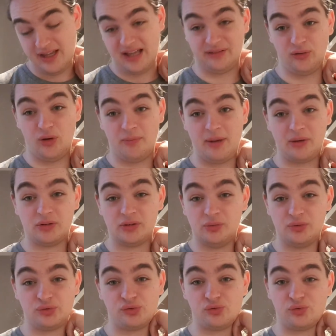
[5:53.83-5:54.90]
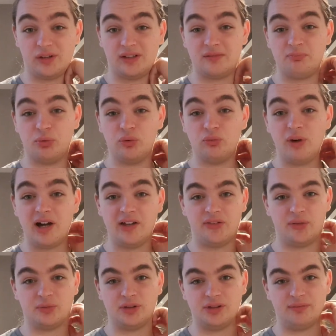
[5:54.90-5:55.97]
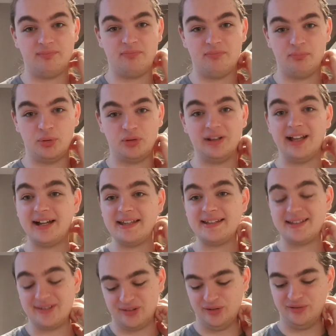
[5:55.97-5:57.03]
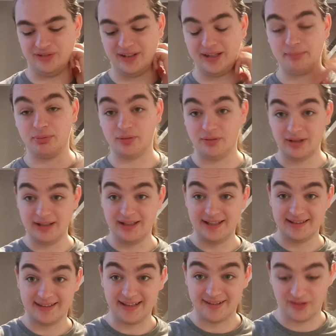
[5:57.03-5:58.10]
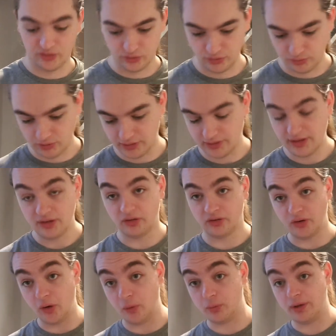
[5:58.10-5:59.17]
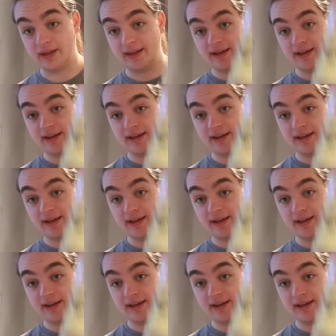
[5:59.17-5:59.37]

thought America was just drinking Budweiser and Bud Light and stuff like that, but this is a good one. So,